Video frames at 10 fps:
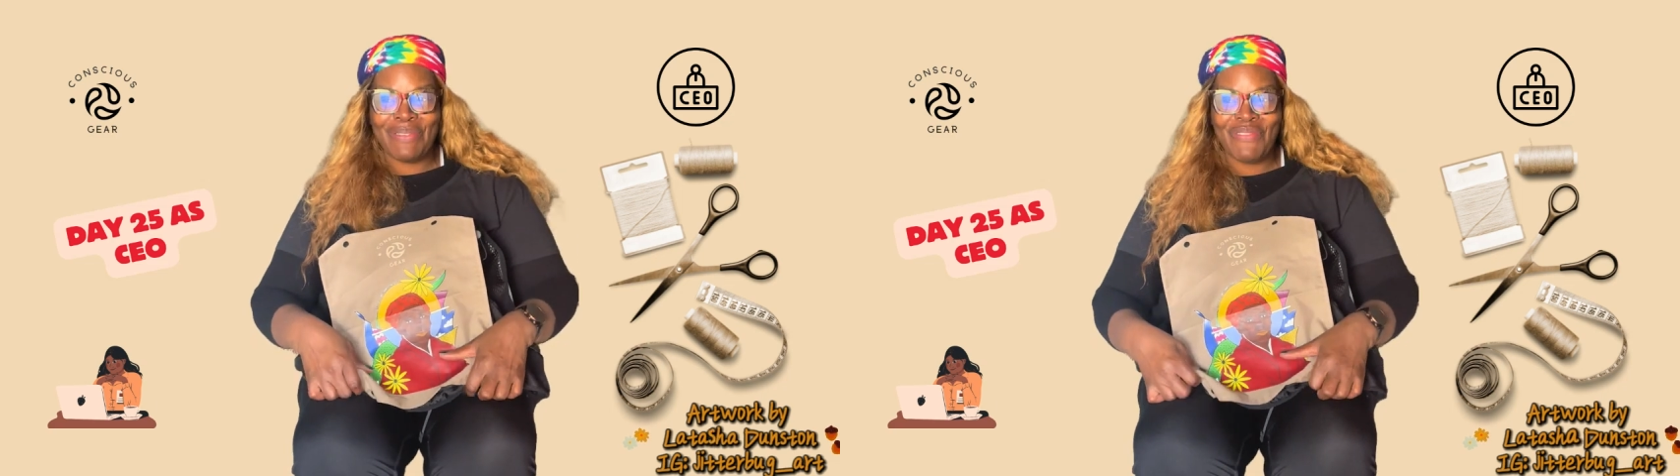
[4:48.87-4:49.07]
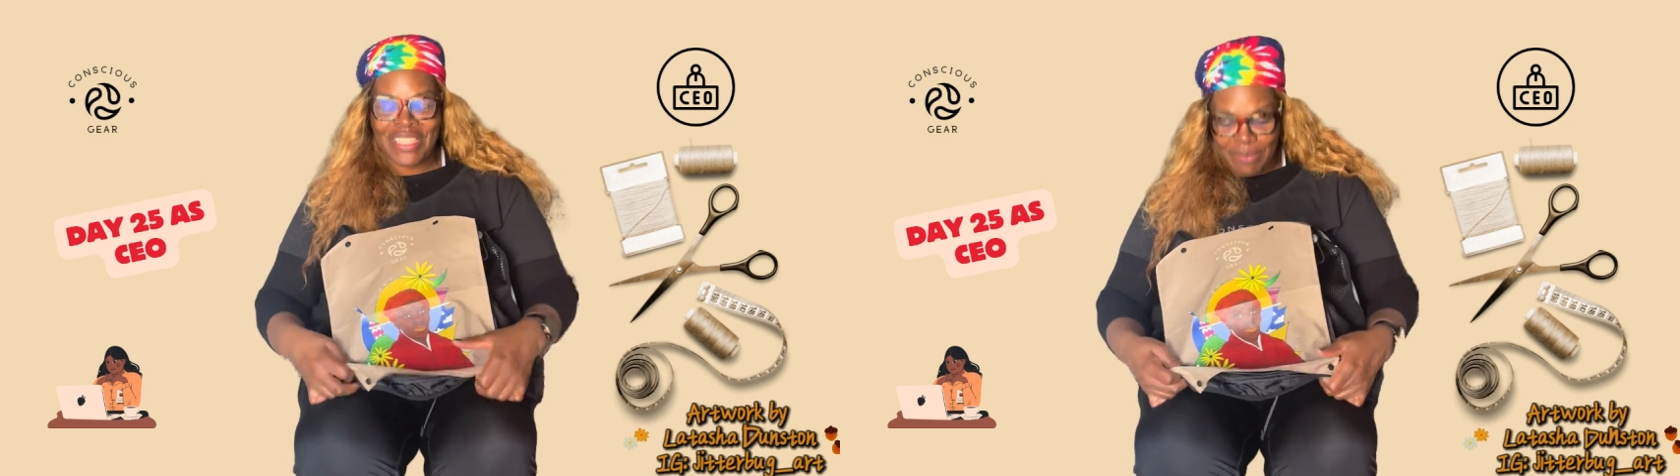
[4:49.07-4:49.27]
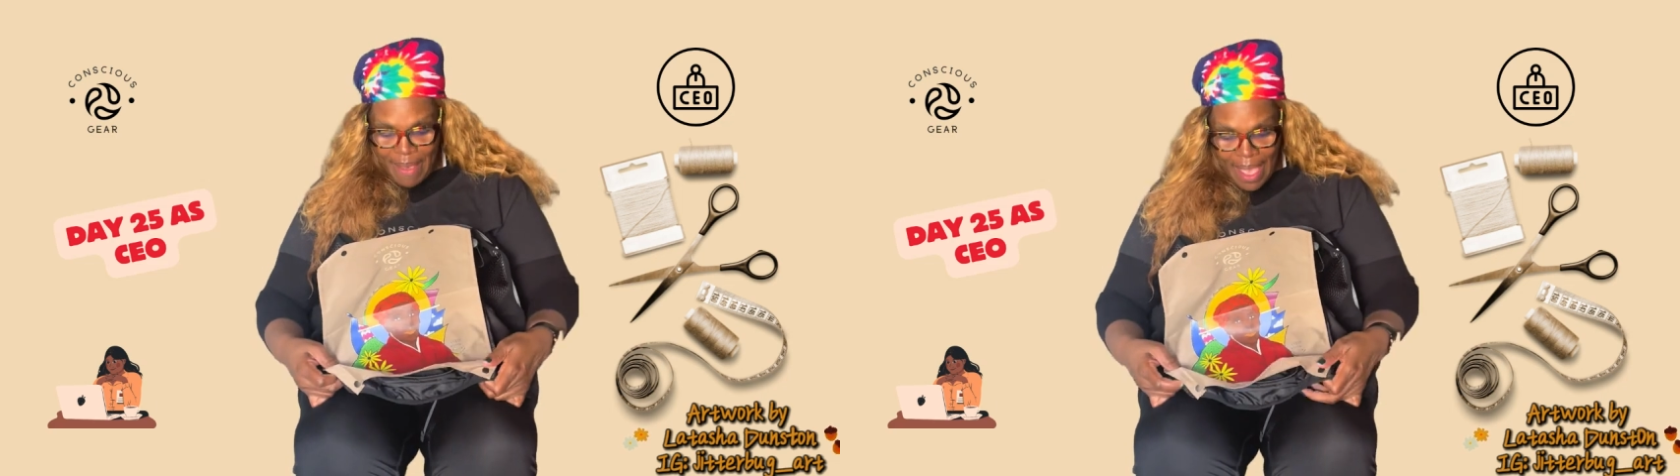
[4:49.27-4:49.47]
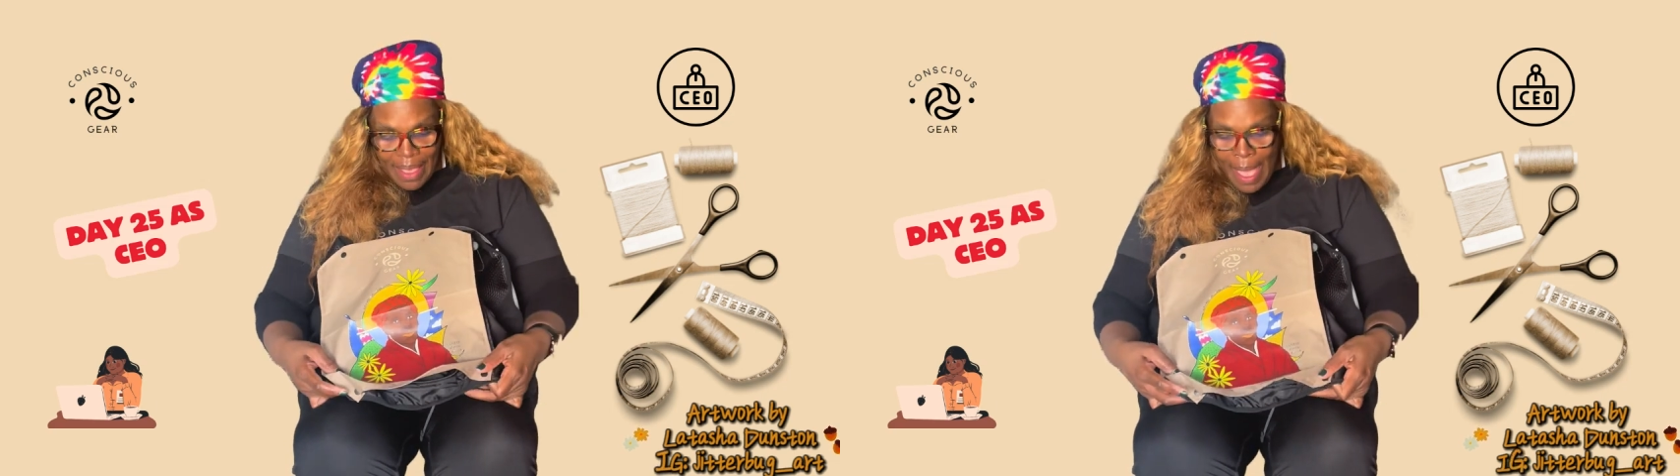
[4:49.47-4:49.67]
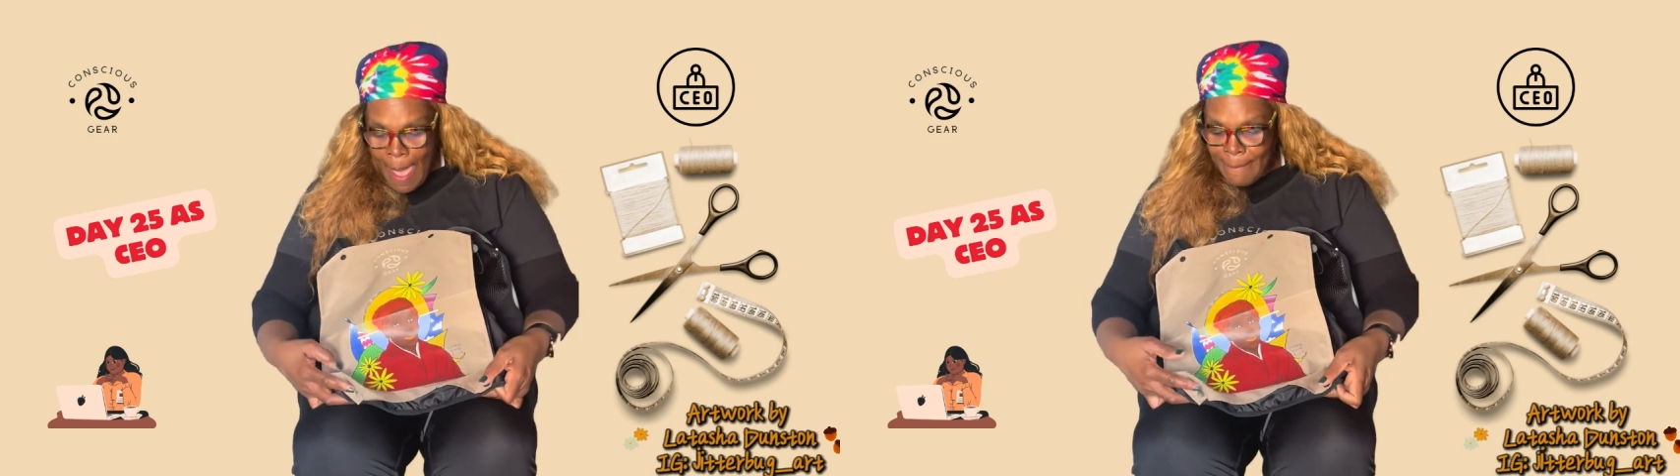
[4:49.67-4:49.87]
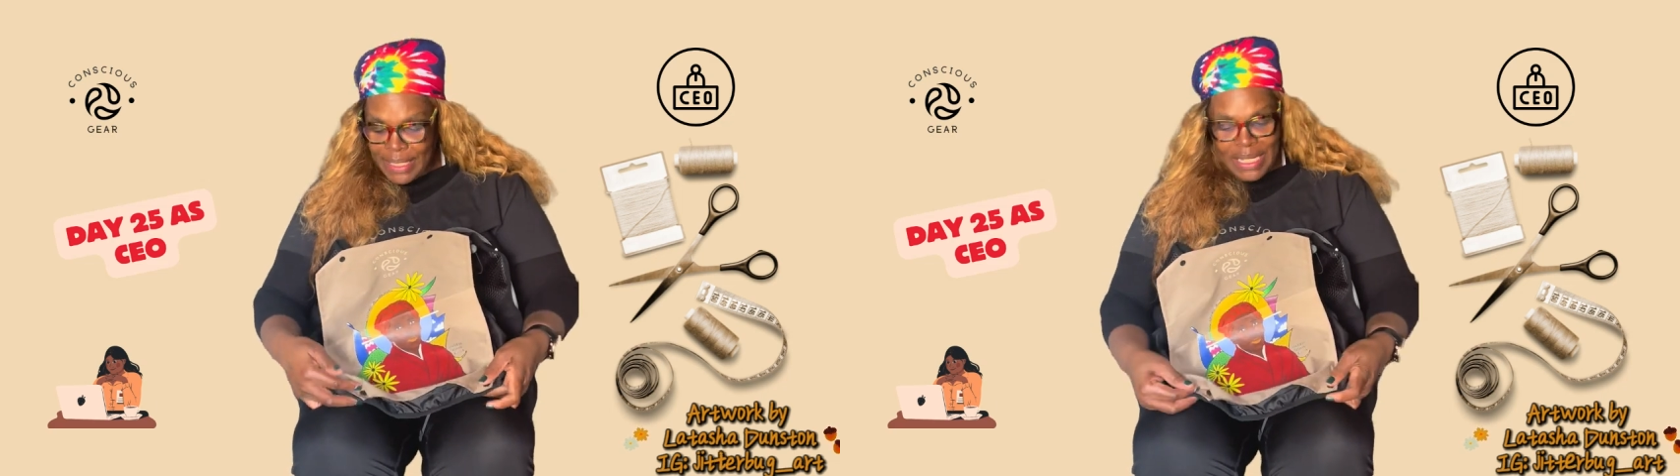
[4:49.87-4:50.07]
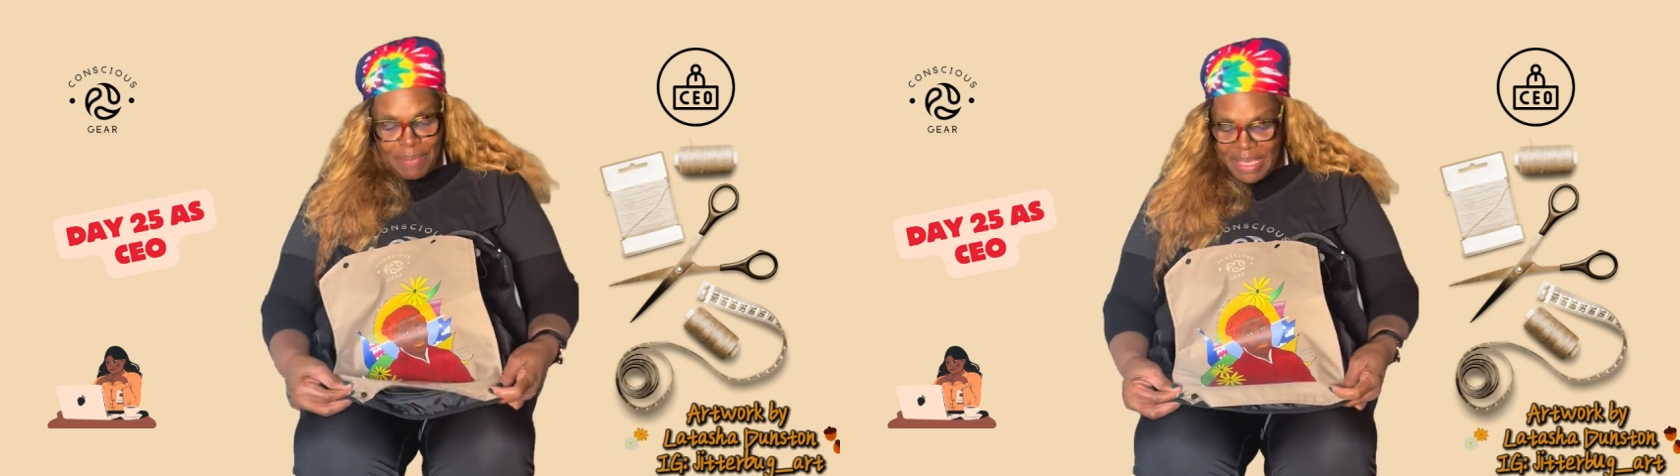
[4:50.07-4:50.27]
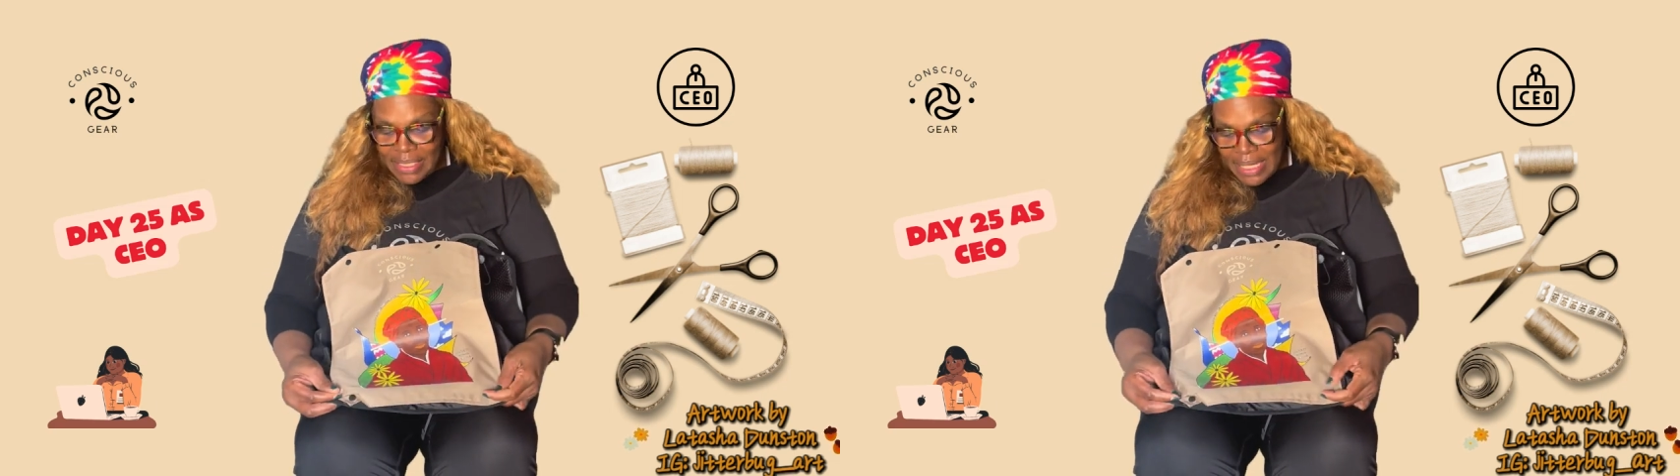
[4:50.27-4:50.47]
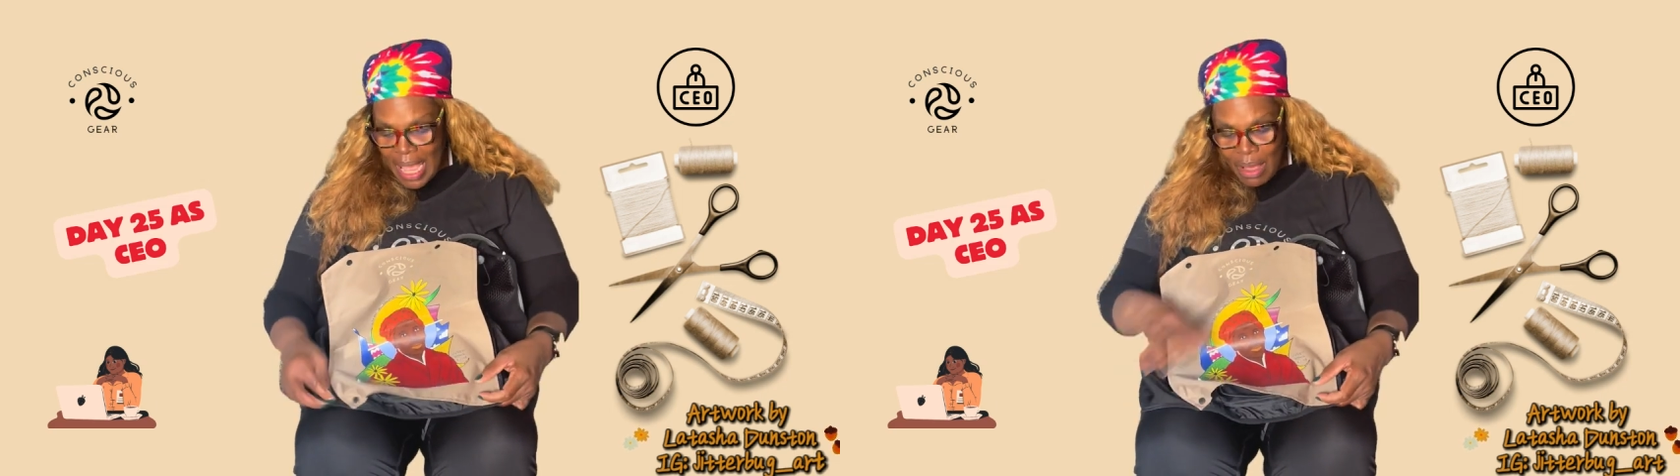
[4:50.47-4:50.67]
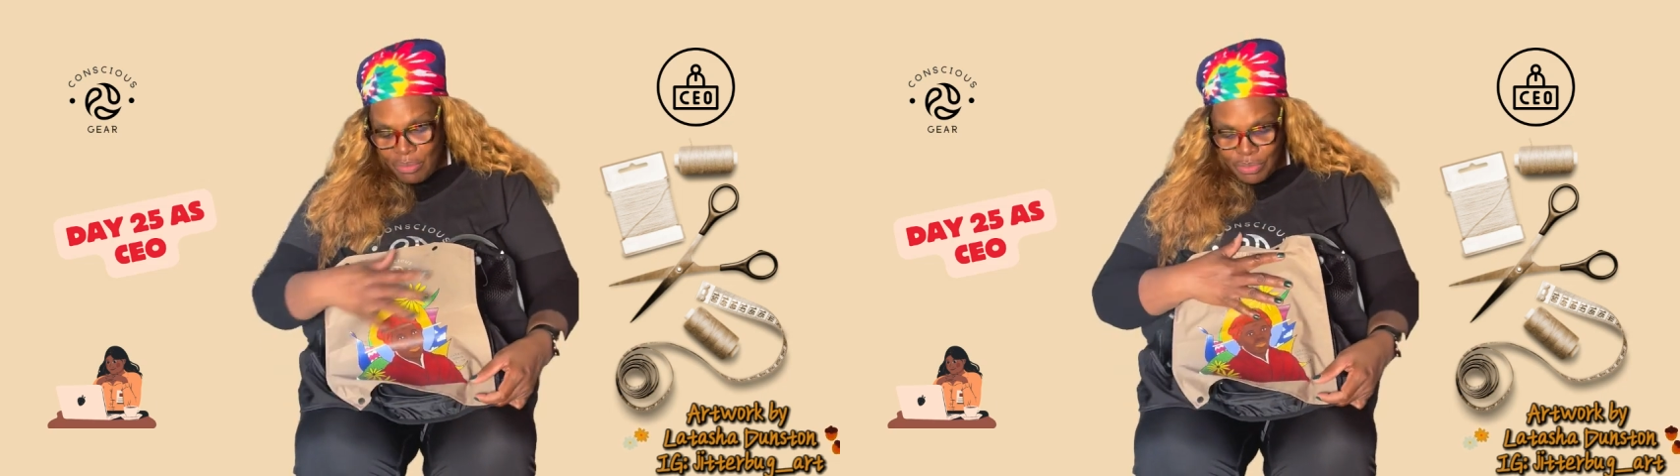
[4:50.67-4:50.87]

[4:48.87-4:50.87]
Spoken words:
VestaPak, but in the meantime,